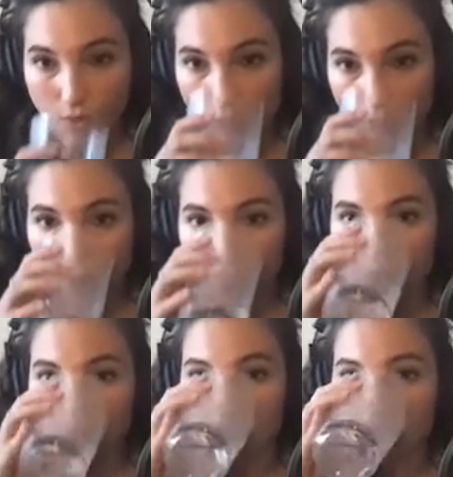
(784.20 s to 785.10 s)

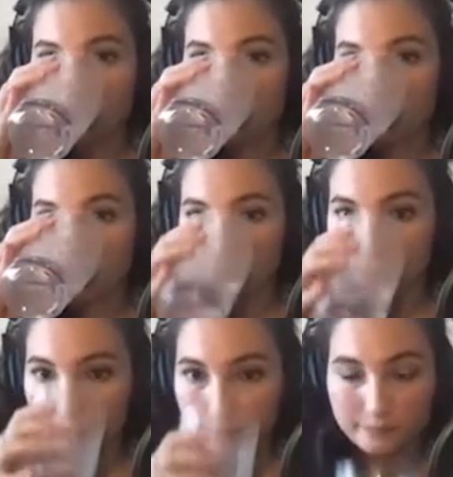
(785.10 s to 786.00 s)

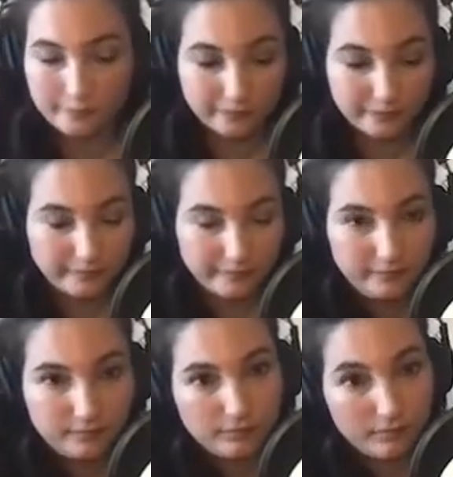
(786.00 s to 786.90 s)

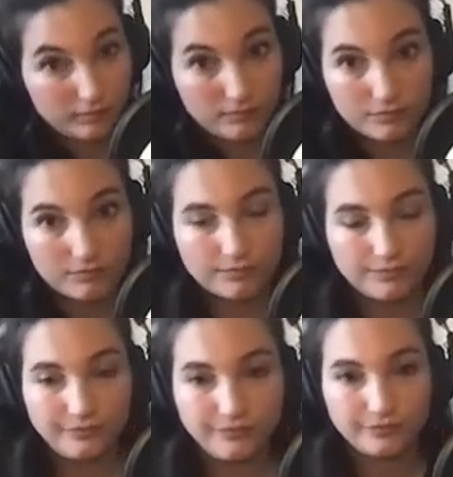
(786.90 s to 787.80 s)

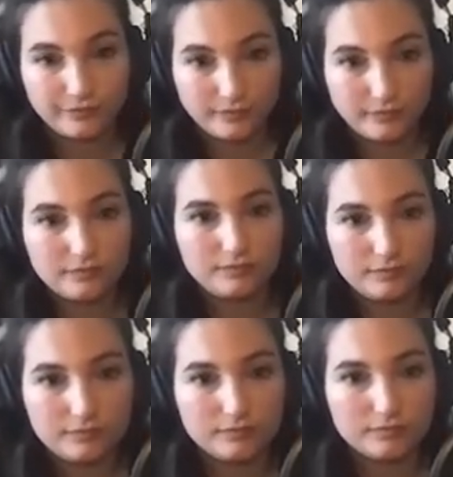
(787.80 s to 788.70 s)

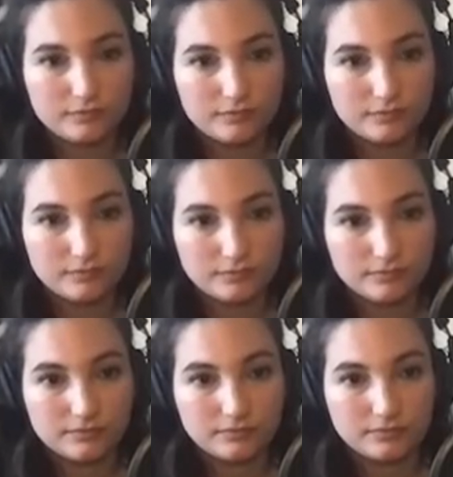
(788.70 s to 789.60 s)

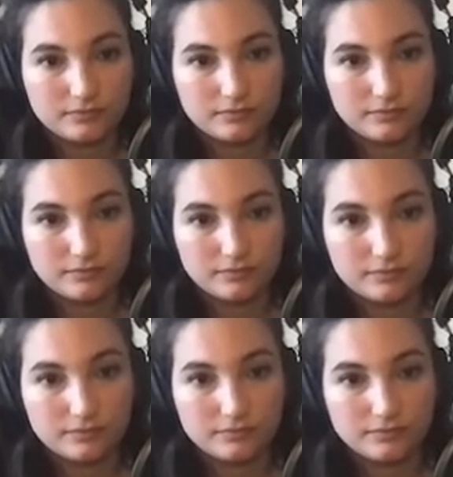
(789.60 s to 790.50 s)

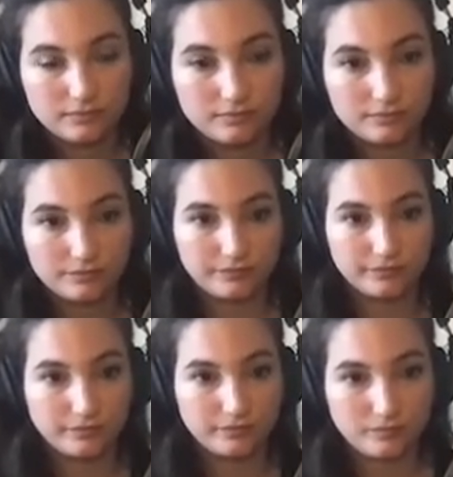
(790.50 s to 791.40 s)

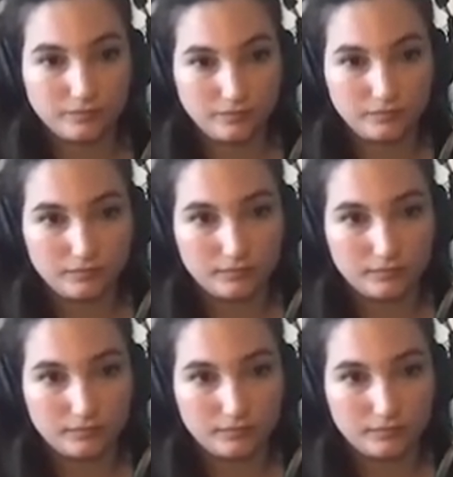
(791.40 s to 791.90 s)
This person isn't speaking.